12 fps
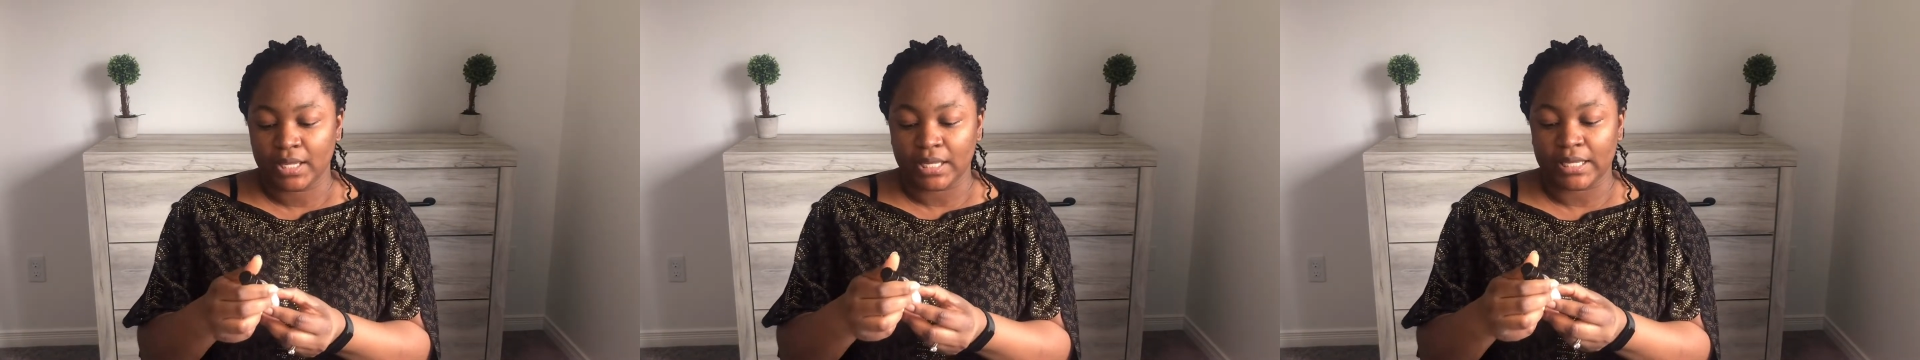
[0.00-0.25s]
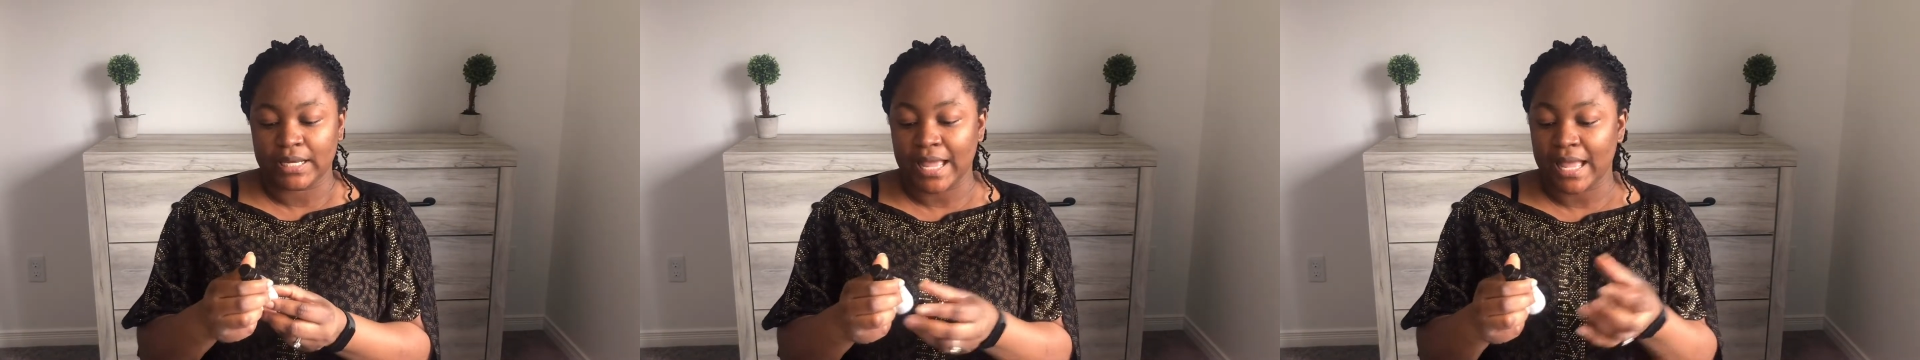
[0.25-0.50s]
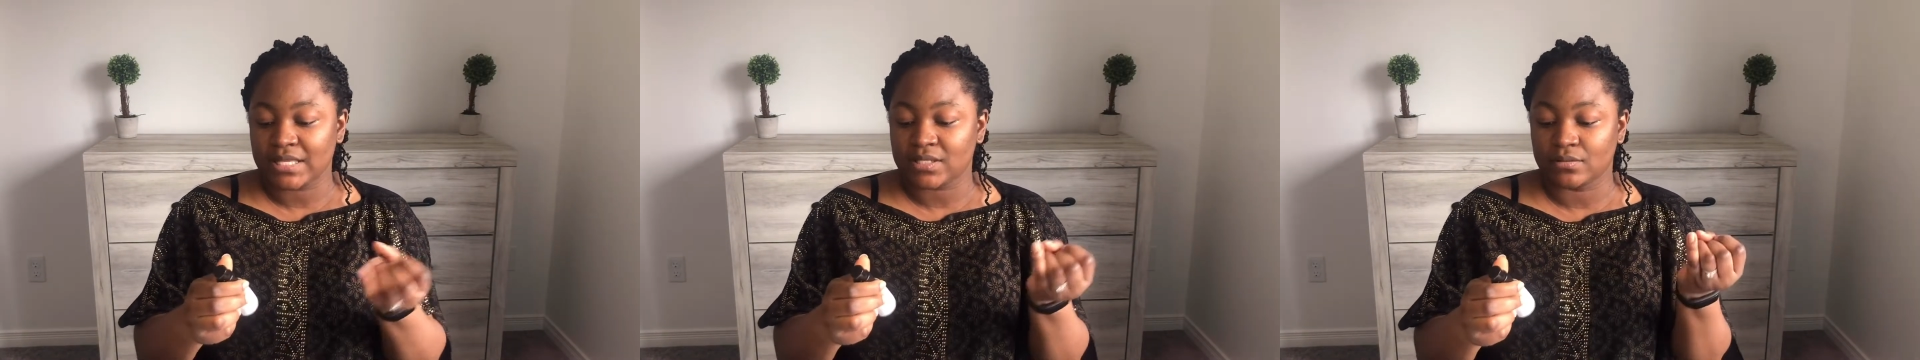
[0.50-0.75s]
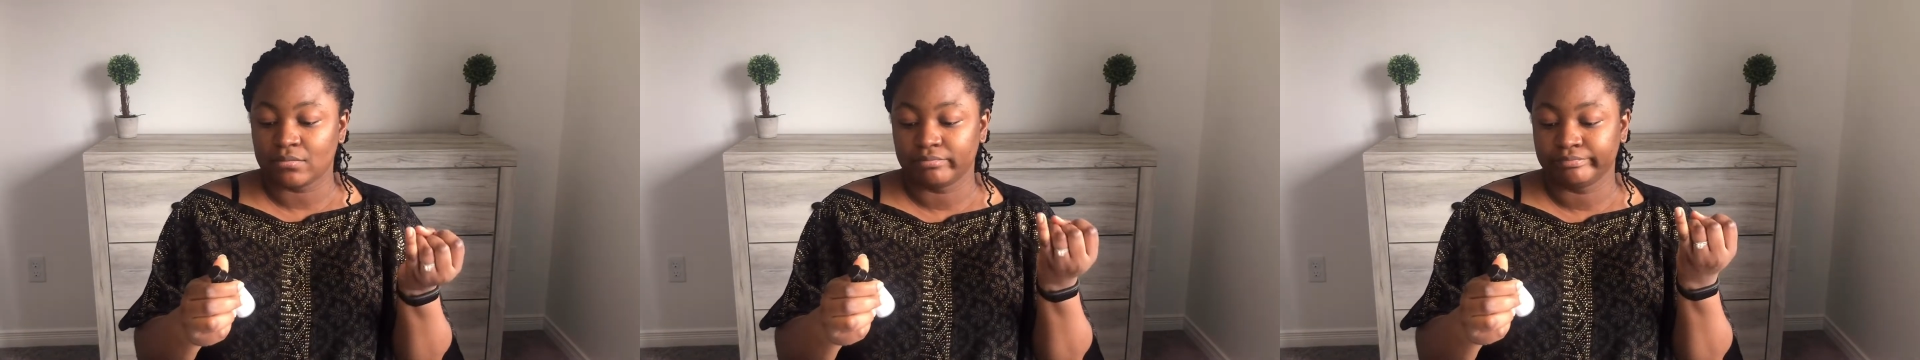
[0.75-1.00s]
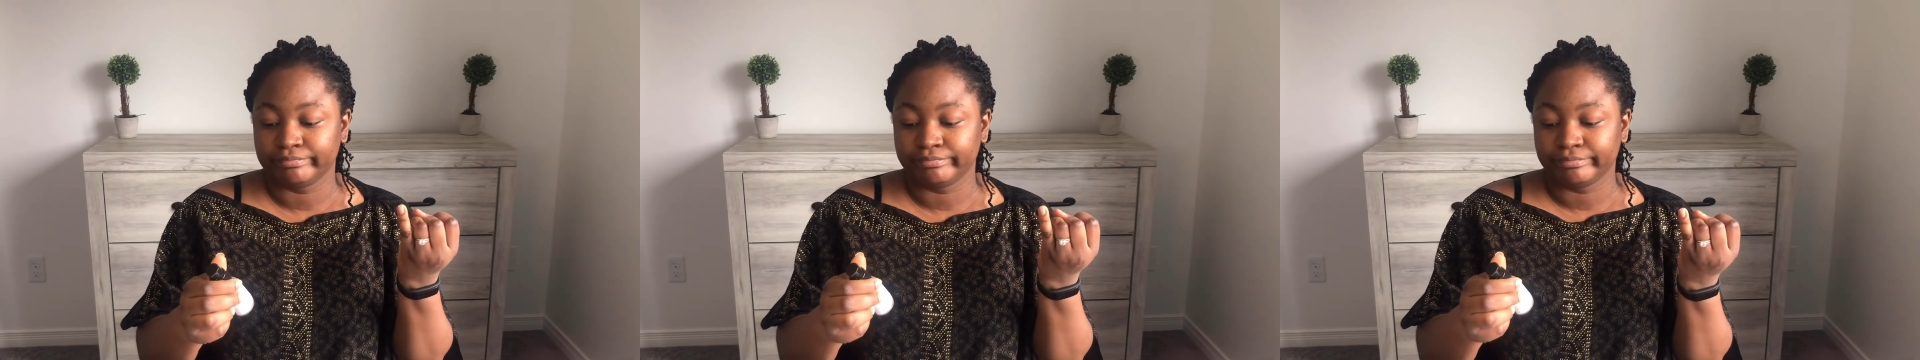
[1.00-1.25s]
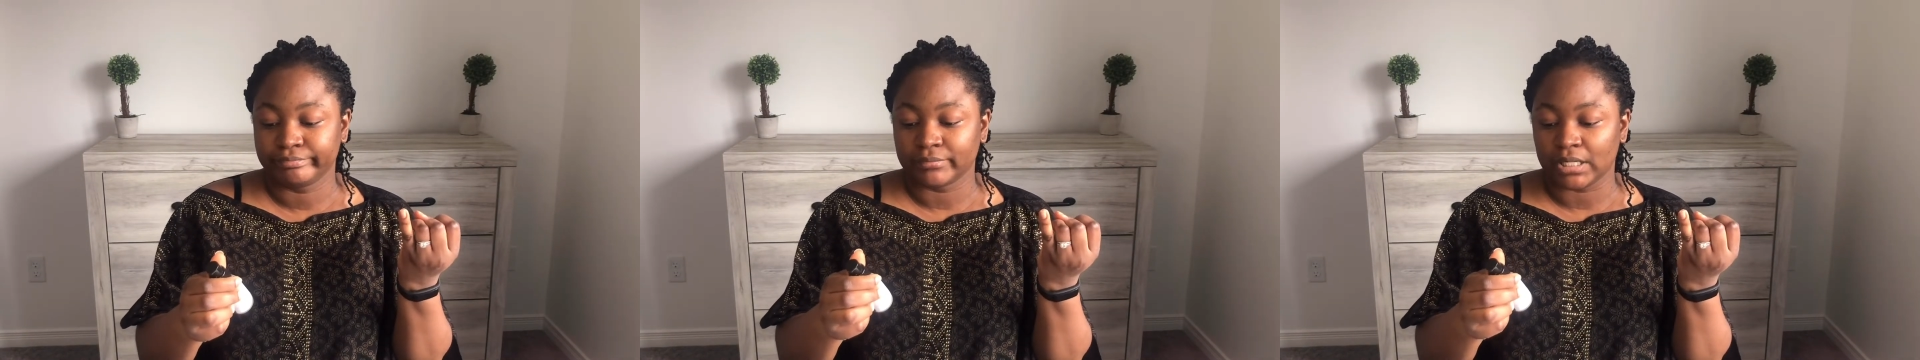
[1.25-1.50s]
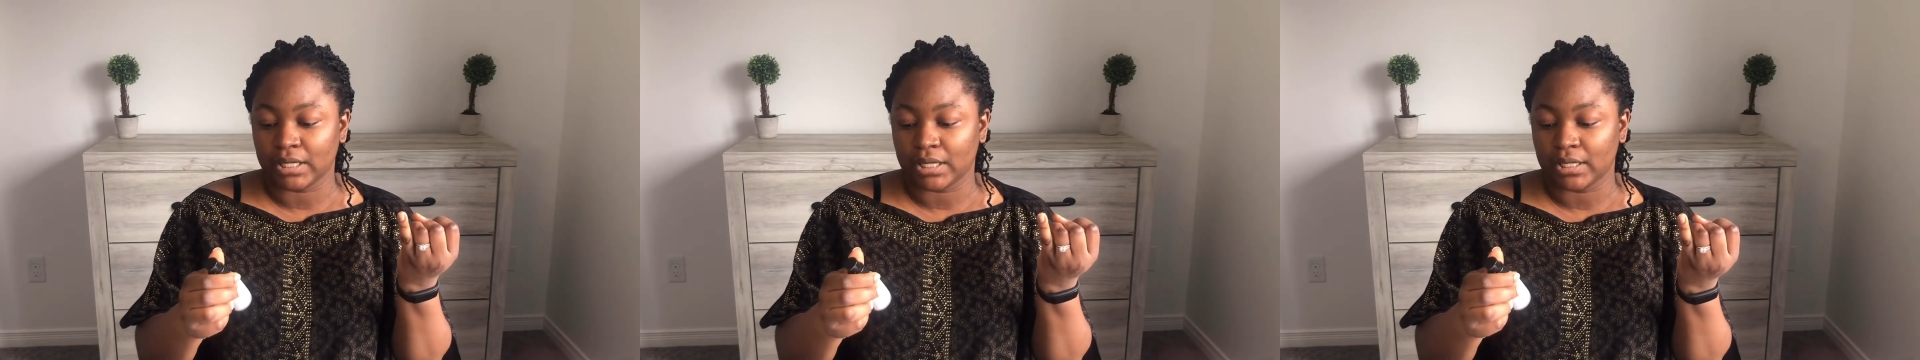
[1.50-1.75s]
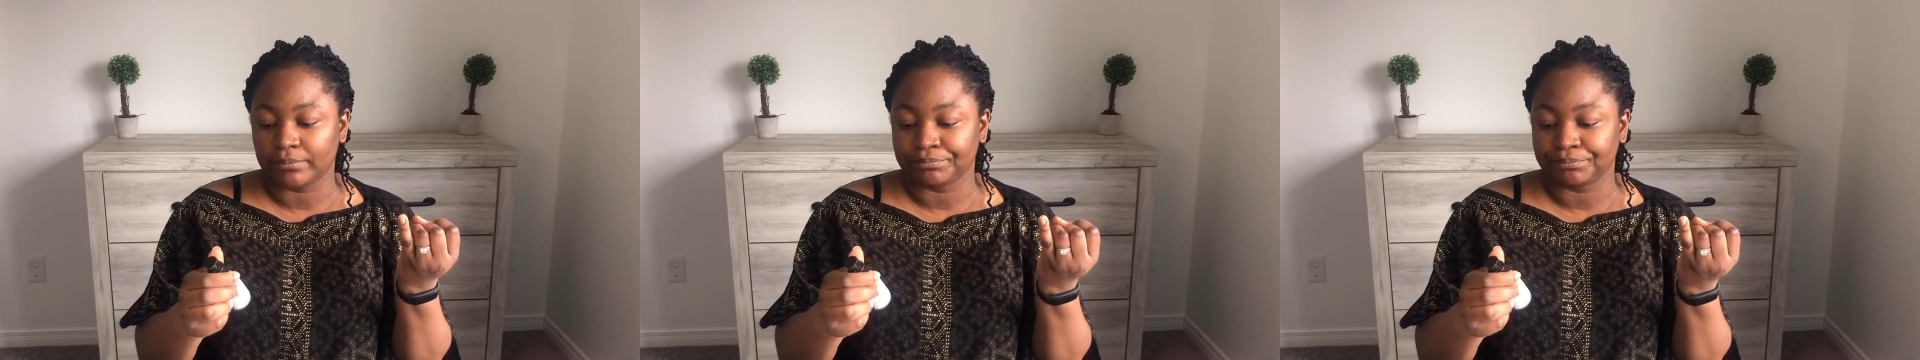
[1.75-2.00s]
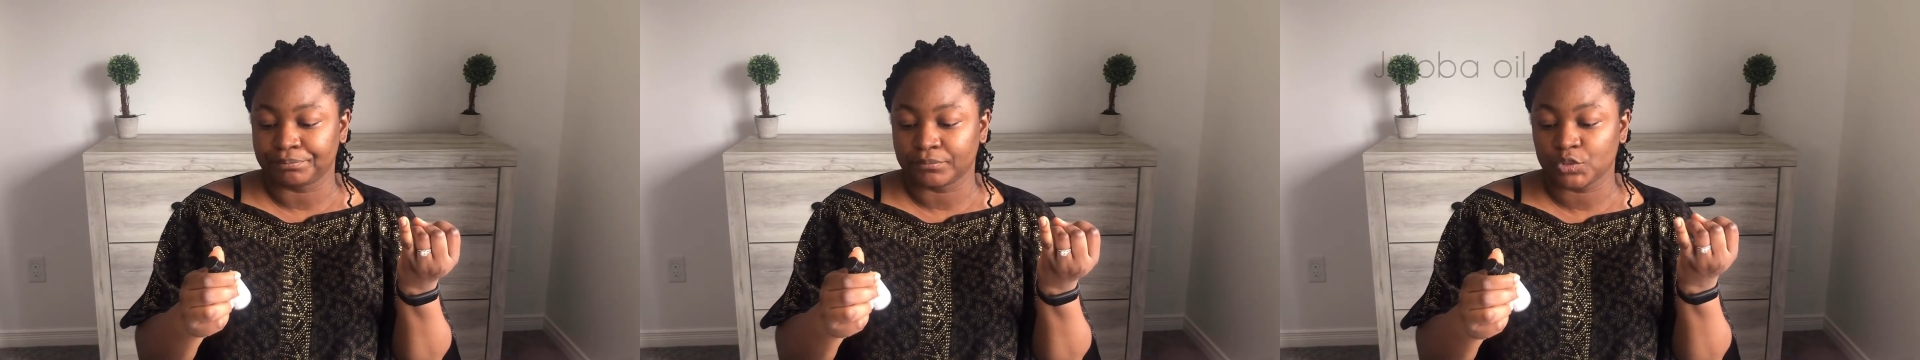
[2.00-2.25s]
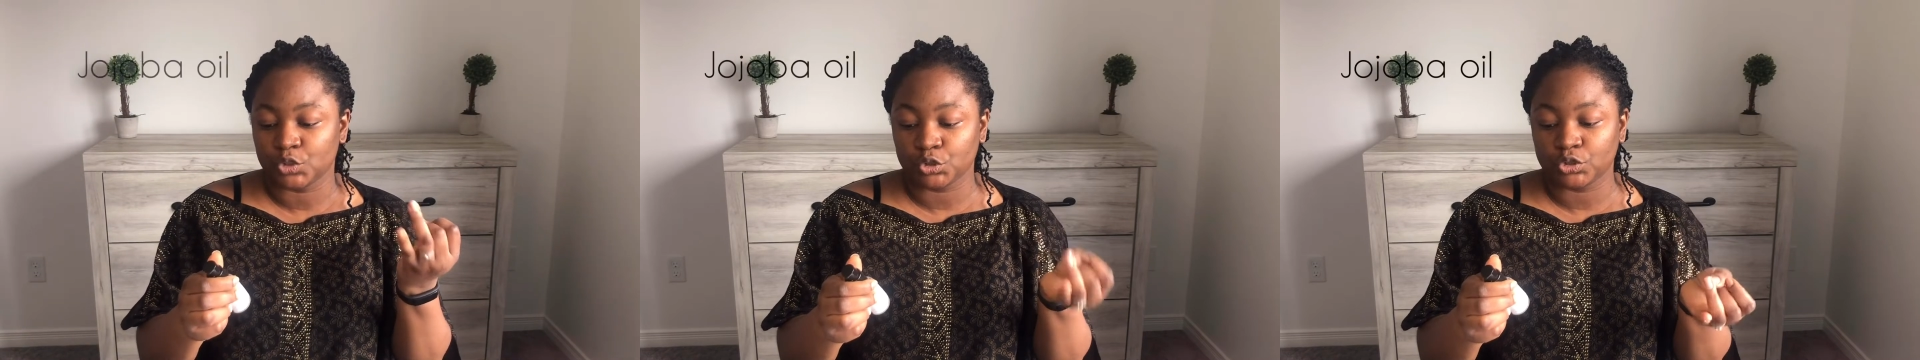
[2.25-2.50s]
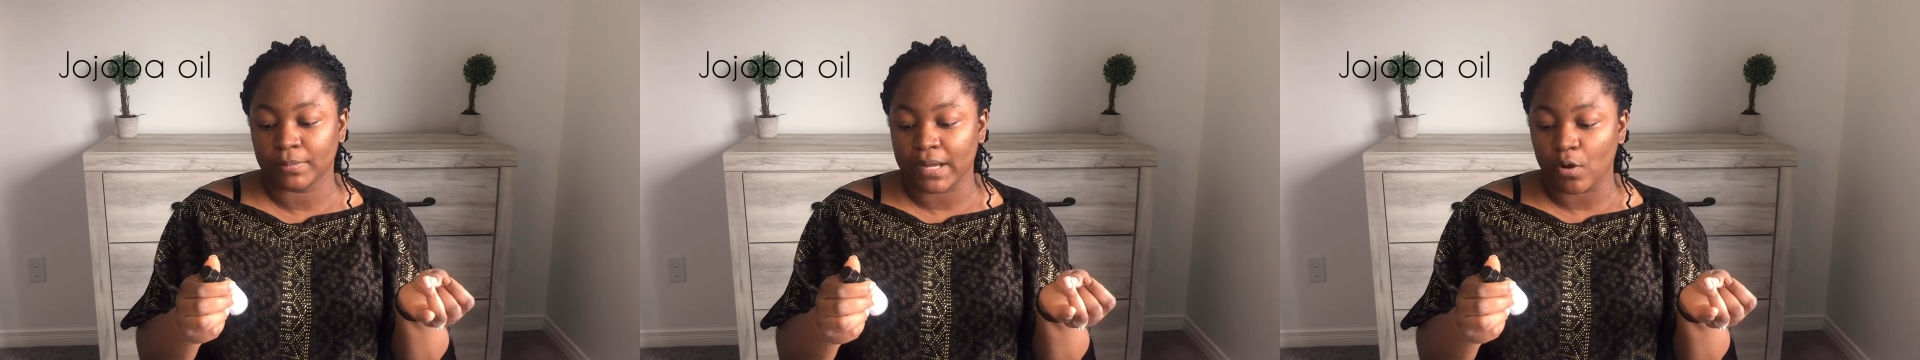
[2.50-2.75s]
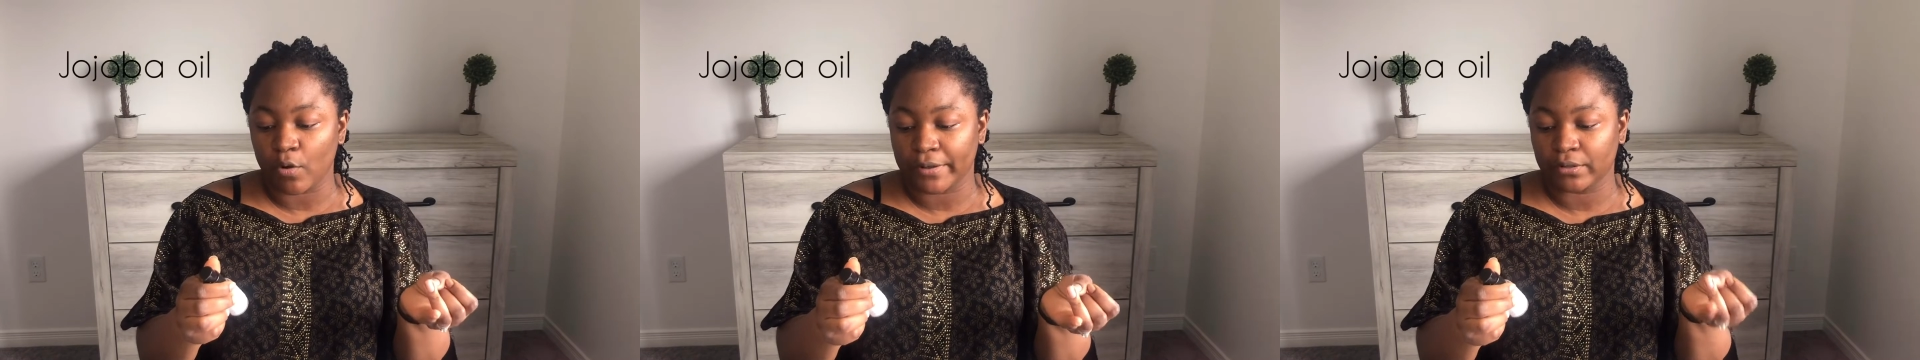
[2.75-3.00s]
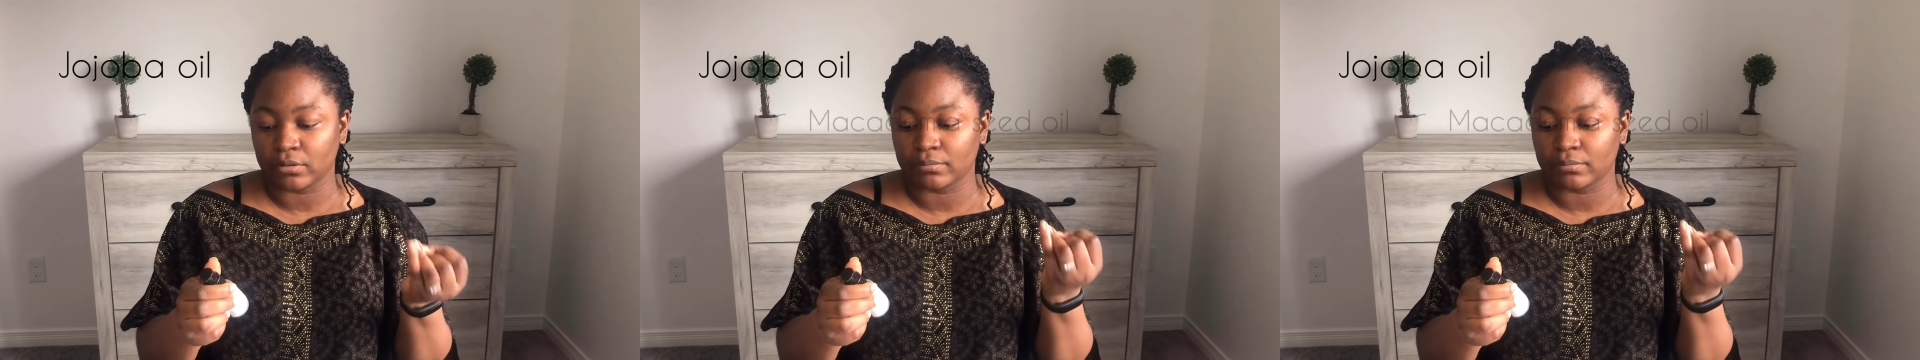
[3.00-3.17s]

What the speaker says: It has jojoba oil,